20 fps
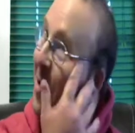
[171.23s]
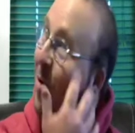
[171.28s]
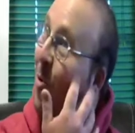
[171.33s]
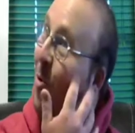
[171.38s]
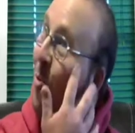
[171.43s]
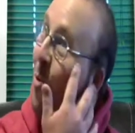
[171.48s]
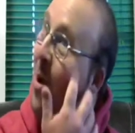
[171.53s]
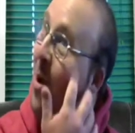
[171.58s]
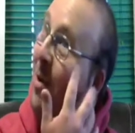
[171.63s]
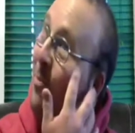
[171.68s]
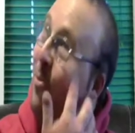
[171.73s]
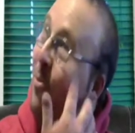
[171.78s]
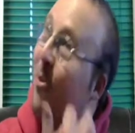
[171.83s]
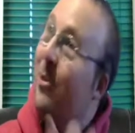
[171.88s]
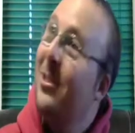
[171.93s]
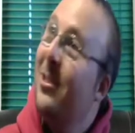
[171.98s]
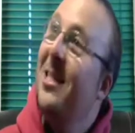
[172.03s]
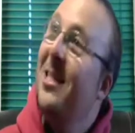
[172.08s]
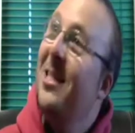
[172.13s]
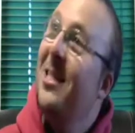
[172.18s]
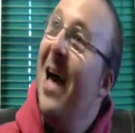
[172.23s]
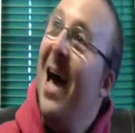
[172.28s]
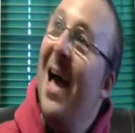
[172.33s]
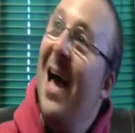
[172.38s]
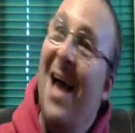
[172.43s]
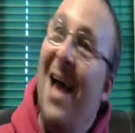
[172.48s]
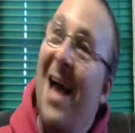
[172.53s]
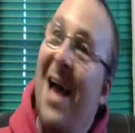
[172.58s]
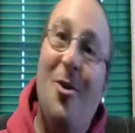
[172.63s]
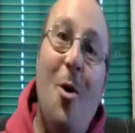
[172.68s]
One person that
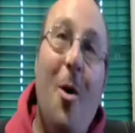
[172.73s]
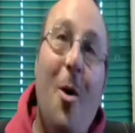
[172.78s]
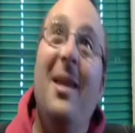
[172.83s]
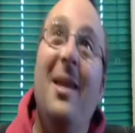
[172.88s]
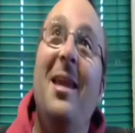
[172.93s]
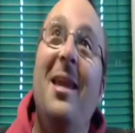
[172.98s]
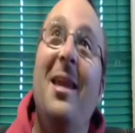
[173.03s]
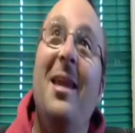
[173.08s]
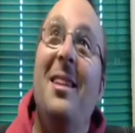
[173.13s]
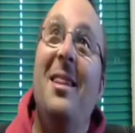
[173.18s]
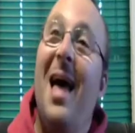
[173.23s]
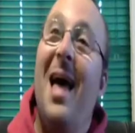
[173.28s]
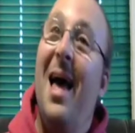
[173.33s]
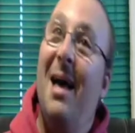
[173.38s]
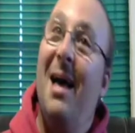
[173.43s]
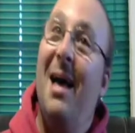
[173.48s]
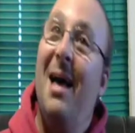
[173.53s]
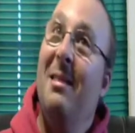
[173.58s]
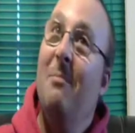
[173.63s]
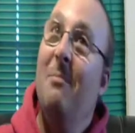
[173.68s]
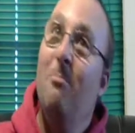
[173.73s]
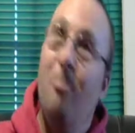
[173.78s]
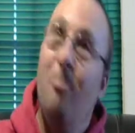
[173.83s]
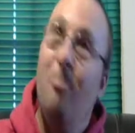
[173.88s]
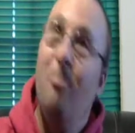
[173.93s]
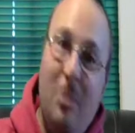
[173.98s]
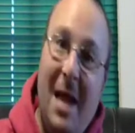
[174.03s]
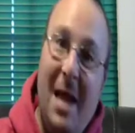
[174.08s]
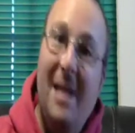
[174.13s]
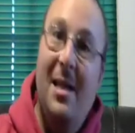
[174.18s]
I had no idea that
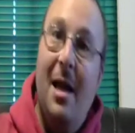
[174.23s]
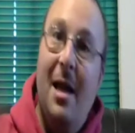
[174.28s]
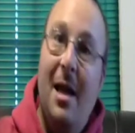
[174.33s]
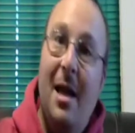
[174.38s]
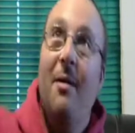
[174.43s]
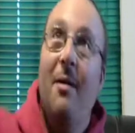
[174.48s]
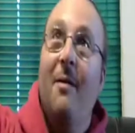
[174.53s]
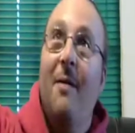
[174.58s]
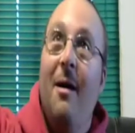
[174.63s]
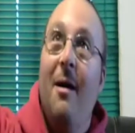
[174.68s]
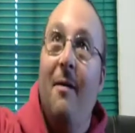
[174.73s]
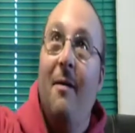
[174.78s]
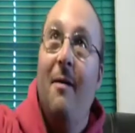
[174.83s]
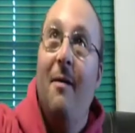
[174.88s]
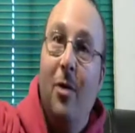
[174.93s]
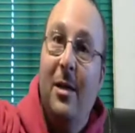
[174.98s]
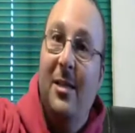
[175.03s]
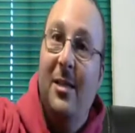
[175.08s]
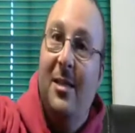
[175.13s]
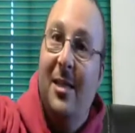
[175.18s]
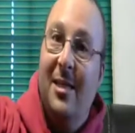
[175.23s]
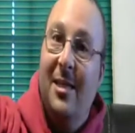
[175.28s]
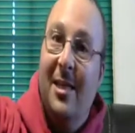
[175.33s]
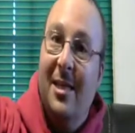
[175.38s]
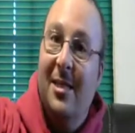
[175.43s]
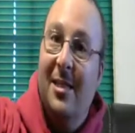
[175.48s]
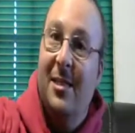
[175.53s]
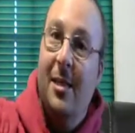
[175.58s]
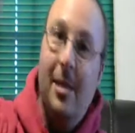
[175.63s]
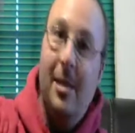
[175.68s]
lent a voice to
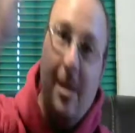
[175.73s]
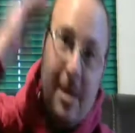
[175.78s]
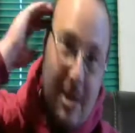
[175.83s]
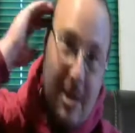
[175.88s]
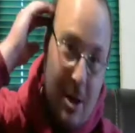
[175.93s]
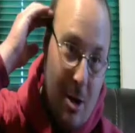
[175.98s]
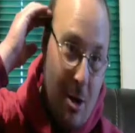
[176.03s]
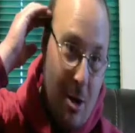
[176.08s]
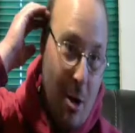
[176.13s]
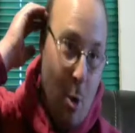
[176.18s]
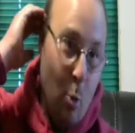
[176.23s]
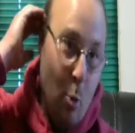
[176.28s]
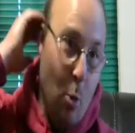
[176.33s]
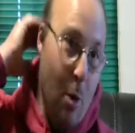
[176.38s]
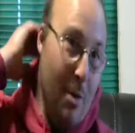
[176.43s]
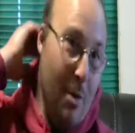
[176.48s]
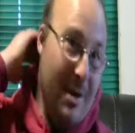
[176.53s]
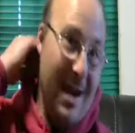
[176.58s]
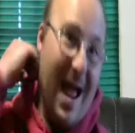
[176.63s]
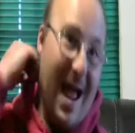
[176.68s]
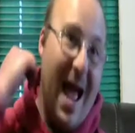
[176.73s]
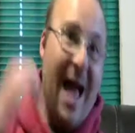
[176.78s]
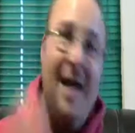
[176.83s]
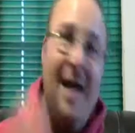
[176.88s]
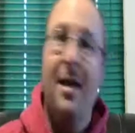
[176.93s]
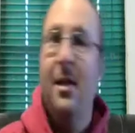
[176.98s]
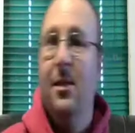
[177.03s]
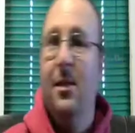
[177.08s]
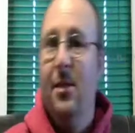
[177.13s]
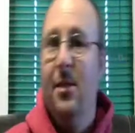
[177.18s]
this. Rowan
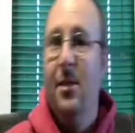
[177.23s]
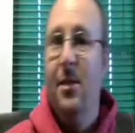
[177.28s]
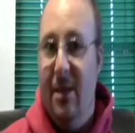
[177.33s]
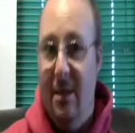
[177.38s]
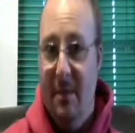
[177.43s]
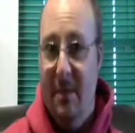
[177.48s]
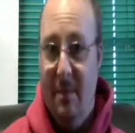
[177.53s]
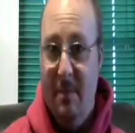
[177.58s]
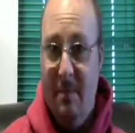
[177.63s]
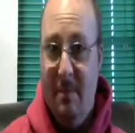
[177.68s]
Atkinson.